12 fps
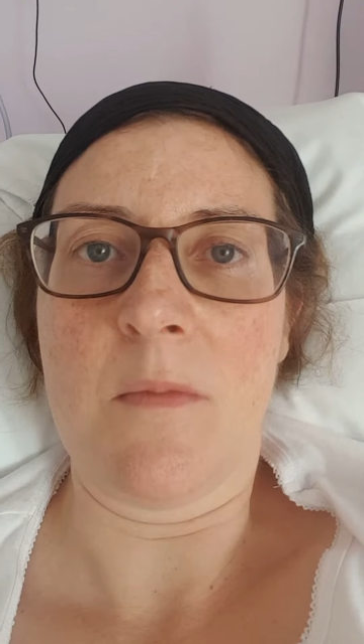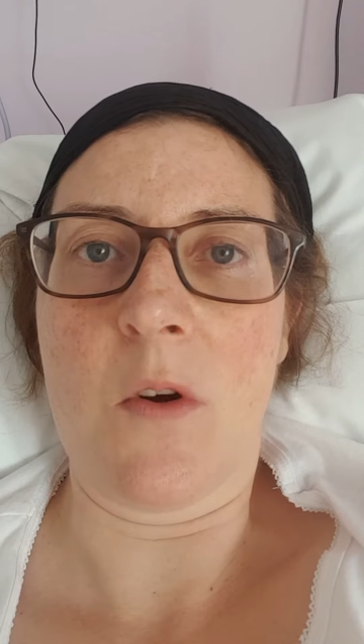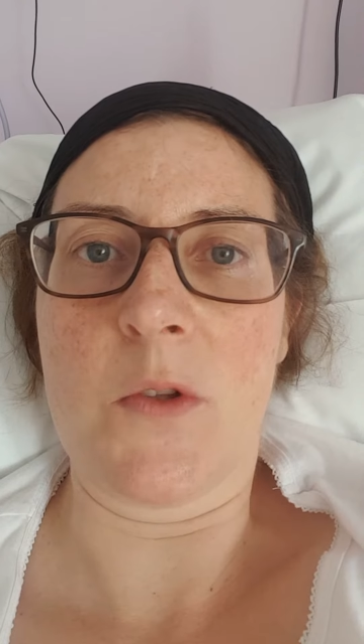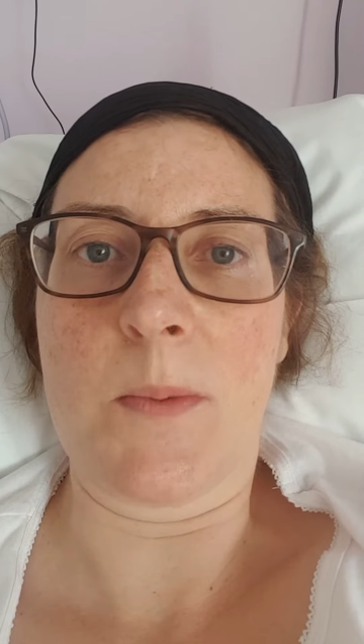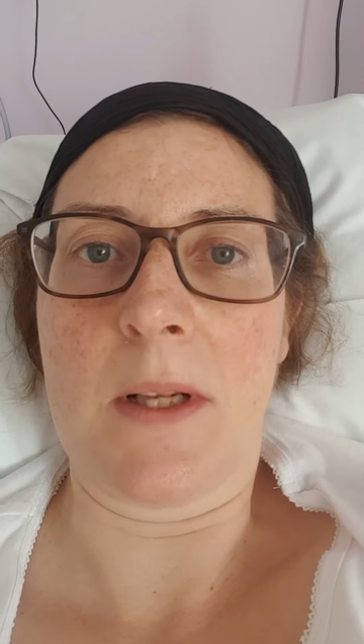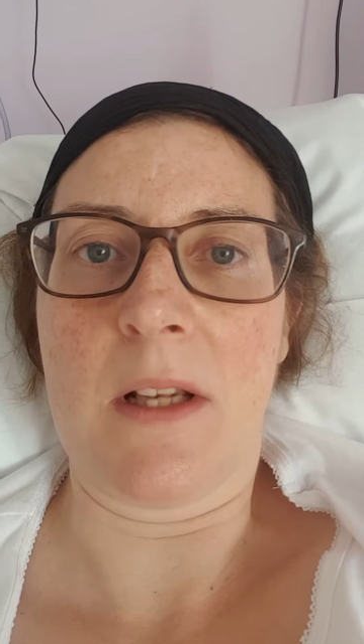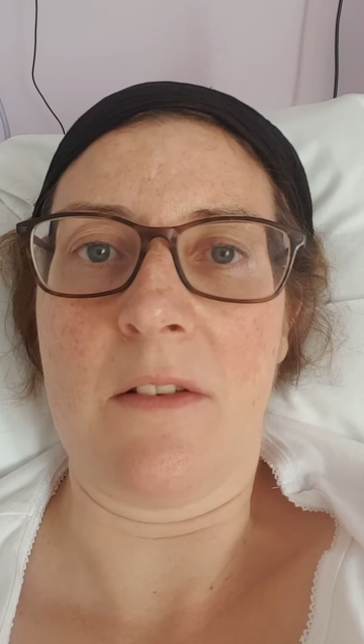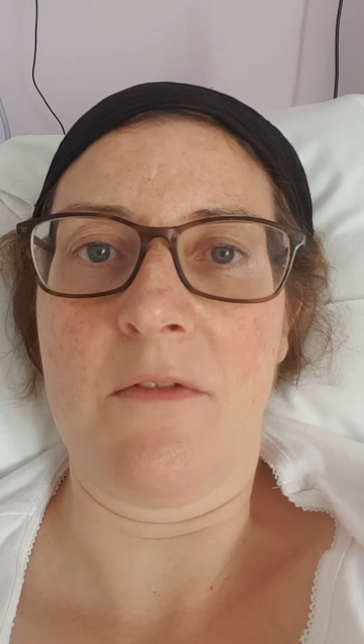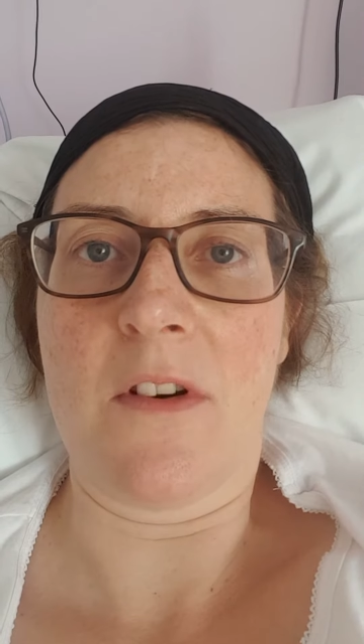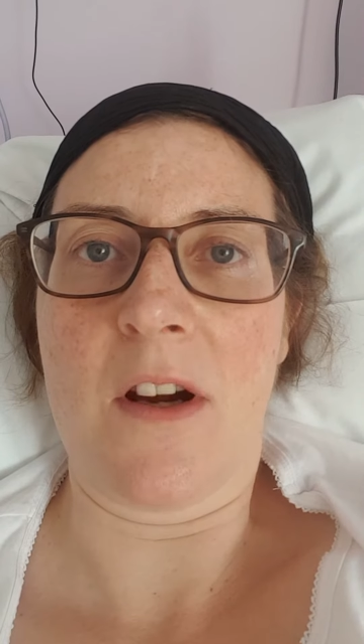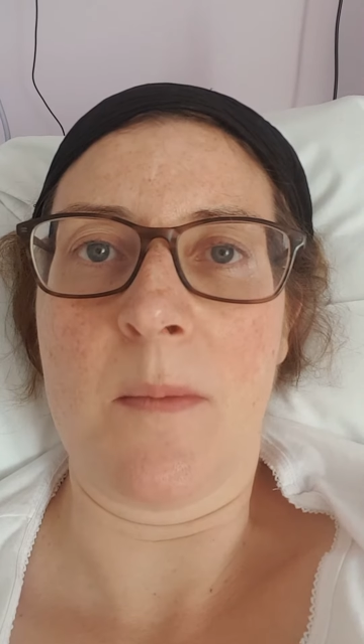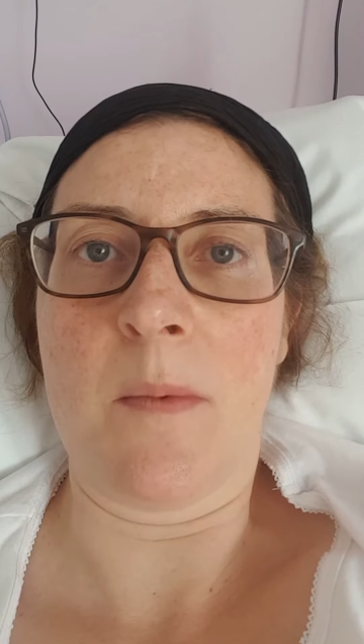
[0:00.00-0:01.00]
hospital
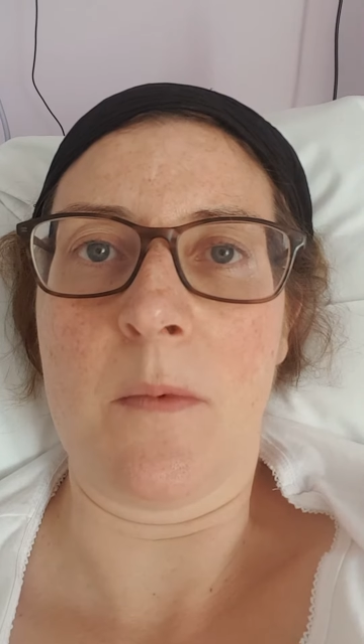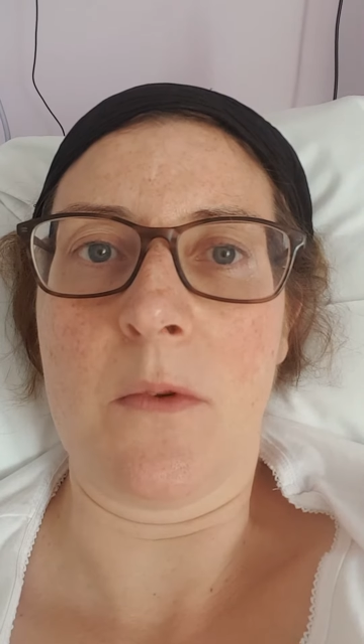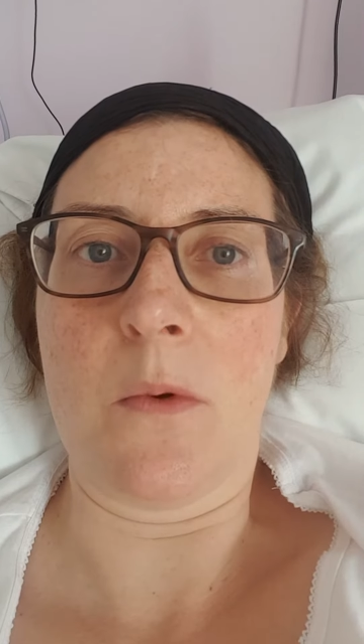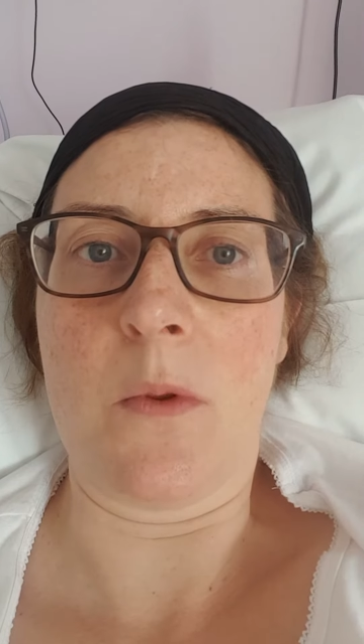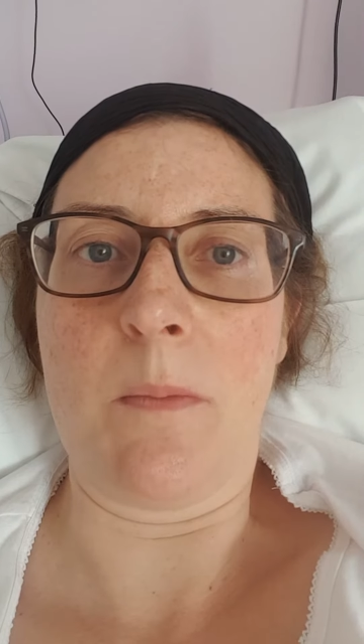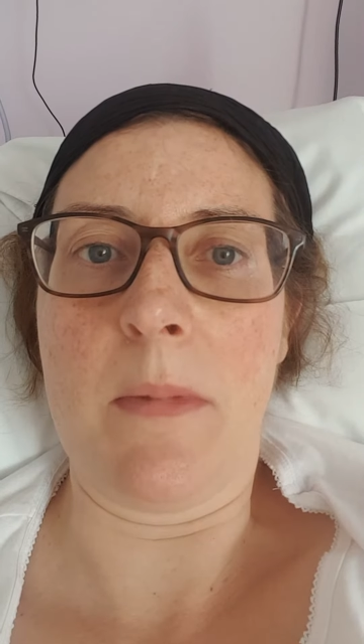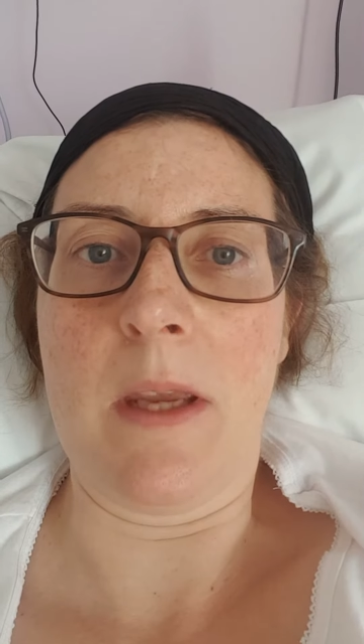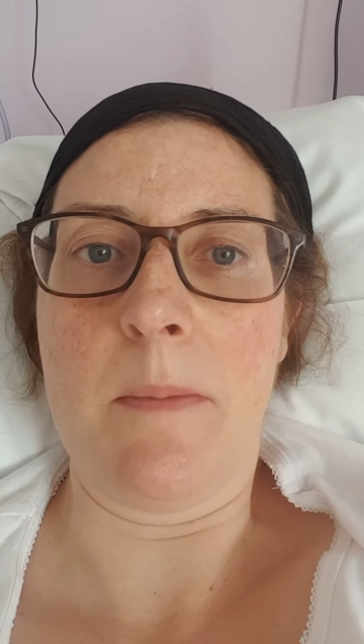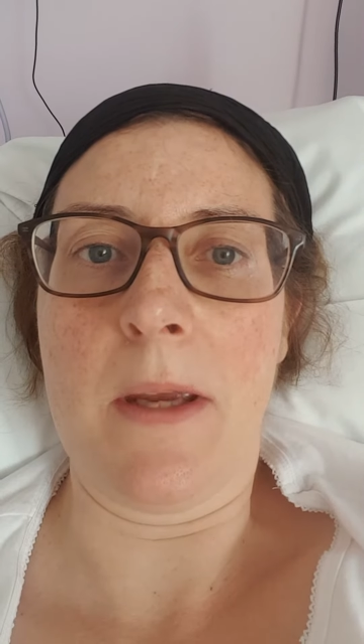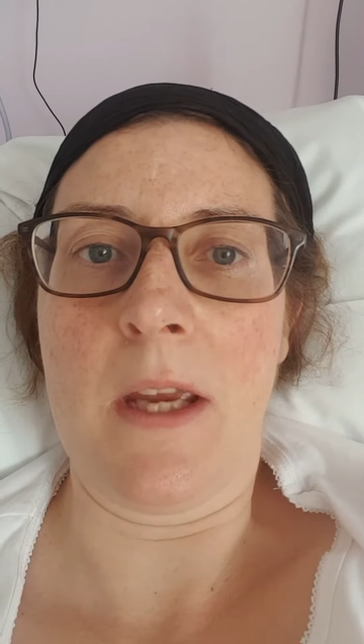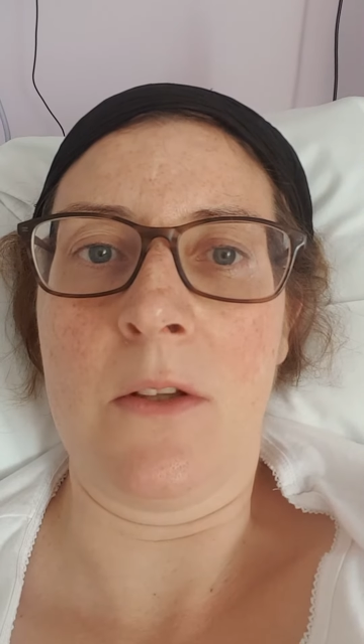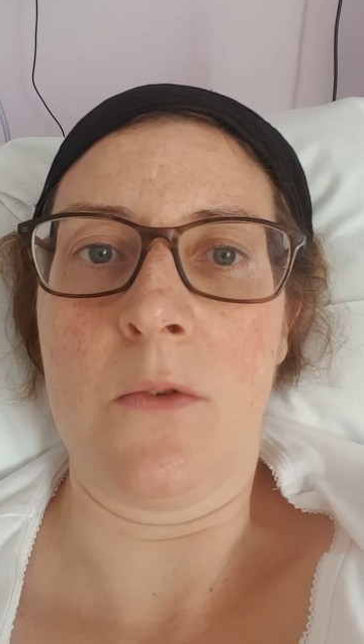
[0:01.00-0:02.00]
environment with all the
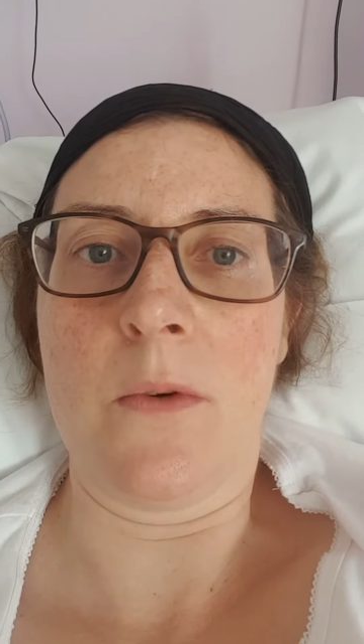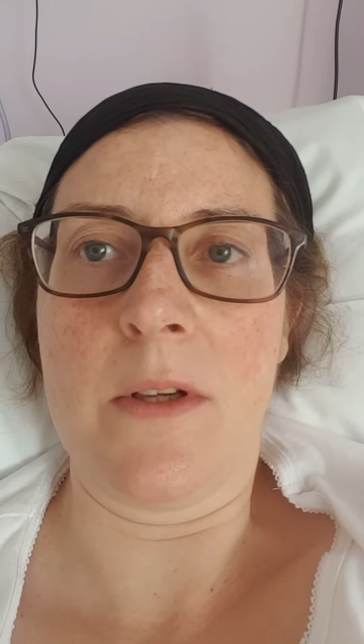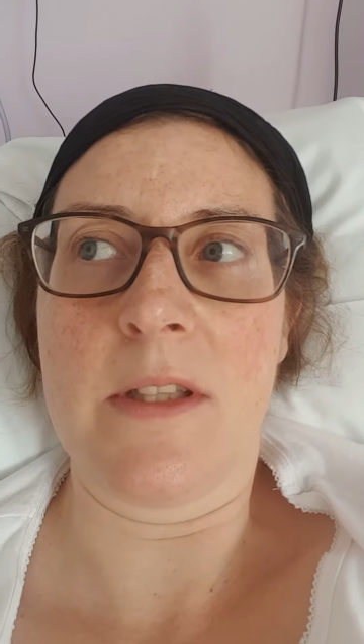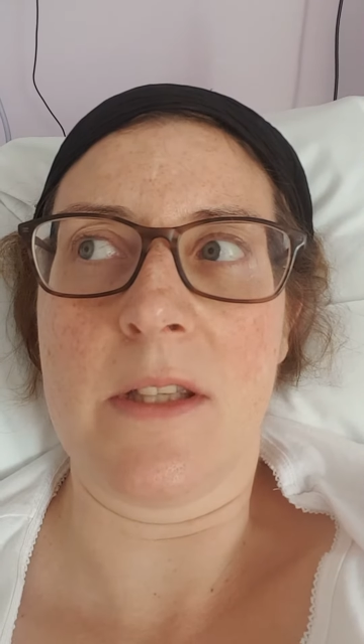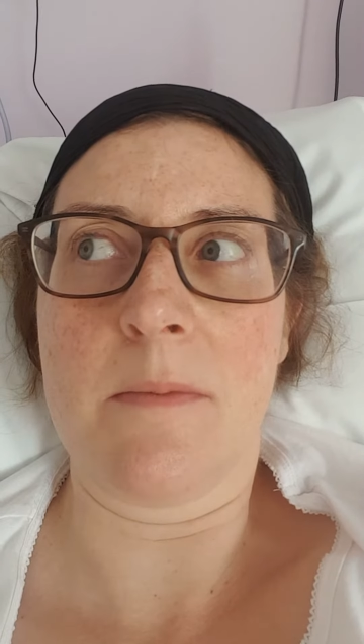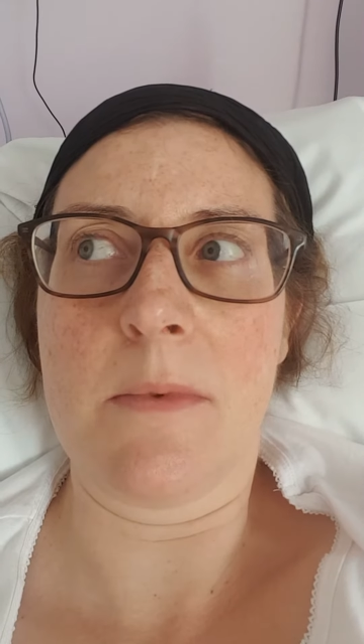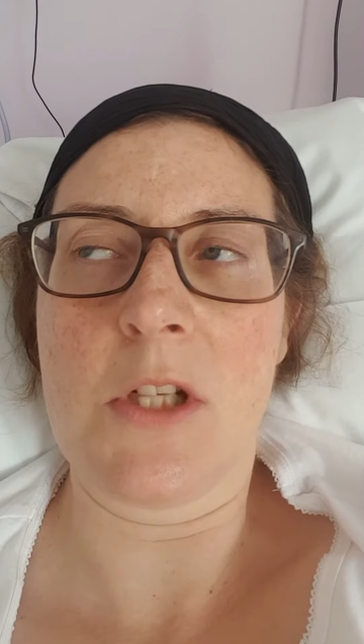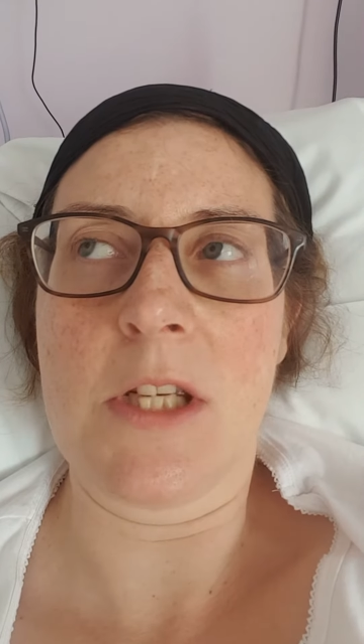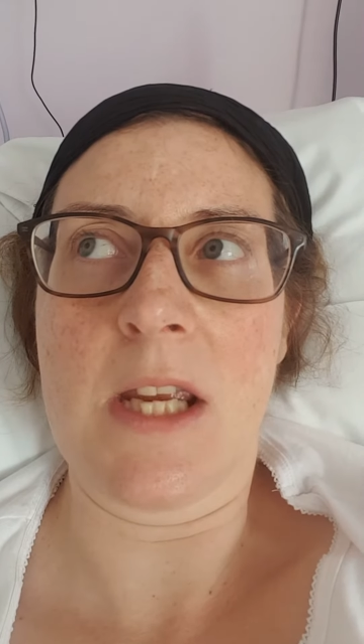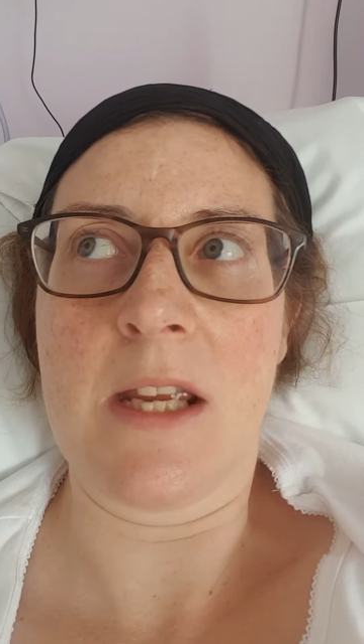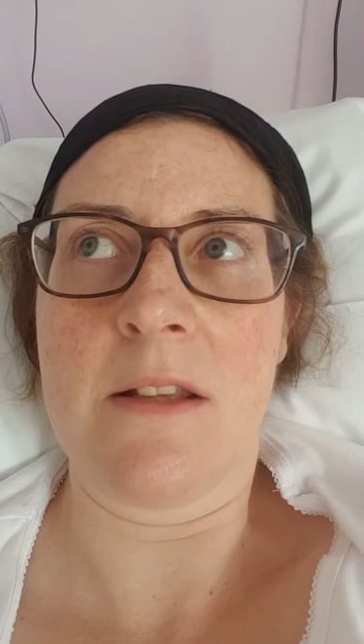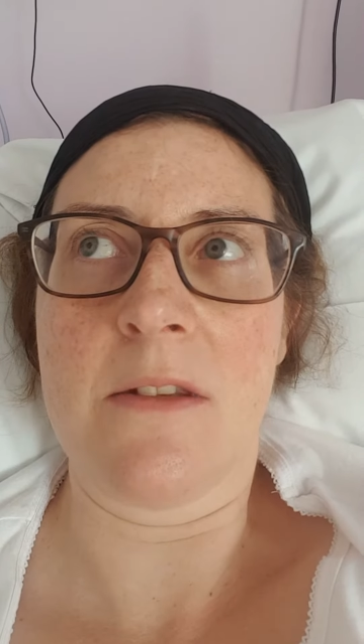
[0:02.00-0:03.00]
beeping noises,
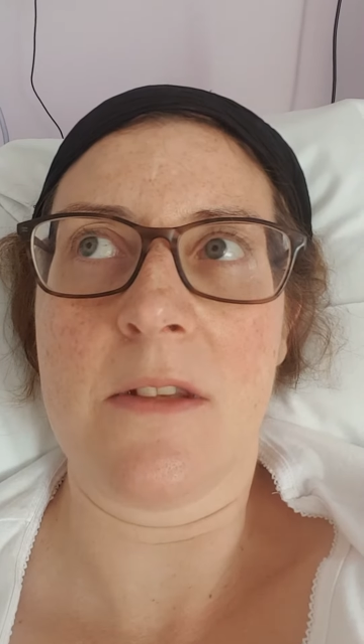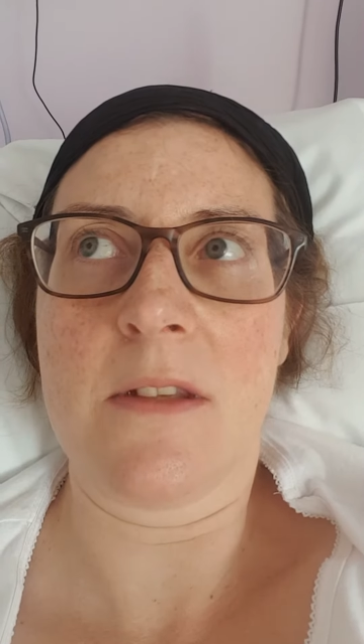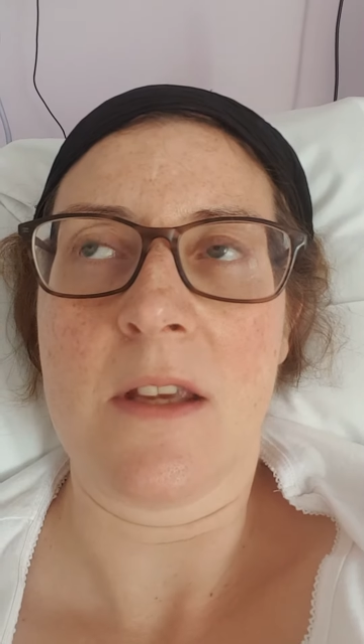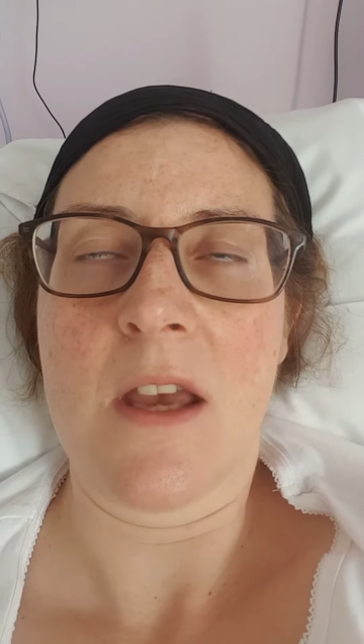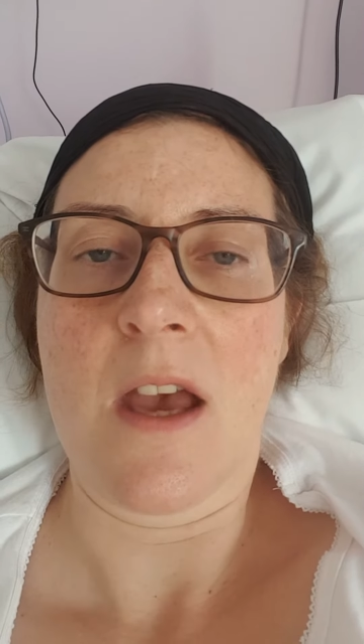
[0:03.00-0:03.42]
machines,